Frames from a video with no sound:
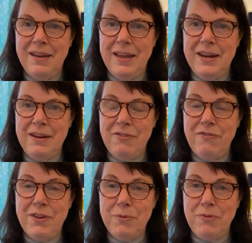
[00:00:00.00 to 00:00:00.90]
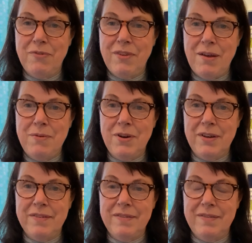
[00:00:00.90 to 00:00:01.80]
and it feels so
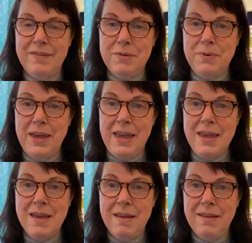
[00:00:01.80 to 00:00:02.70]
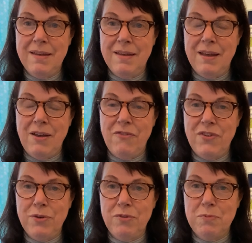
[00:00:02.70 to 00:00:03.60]
nice and silky. It
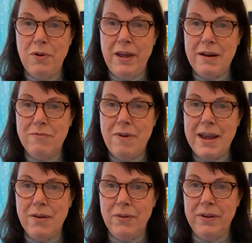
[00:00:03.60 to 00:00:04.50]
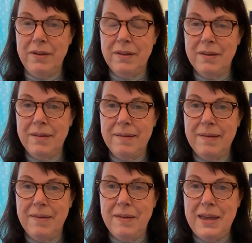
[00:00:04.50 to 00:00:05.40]
feels more like rayon,
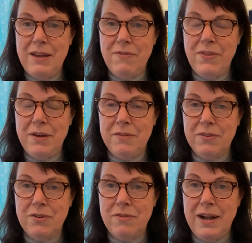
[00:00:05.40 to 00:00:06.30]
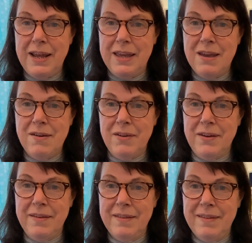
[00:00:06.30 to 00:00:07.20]
even though it's acrylic yarn.
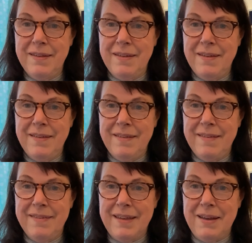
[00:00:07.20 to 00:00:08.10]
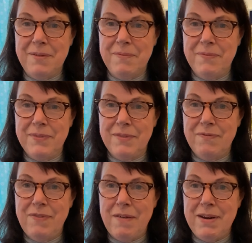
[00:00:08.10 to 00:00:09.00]
So it's
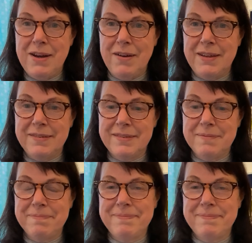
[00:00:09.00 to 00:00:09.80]
very nice.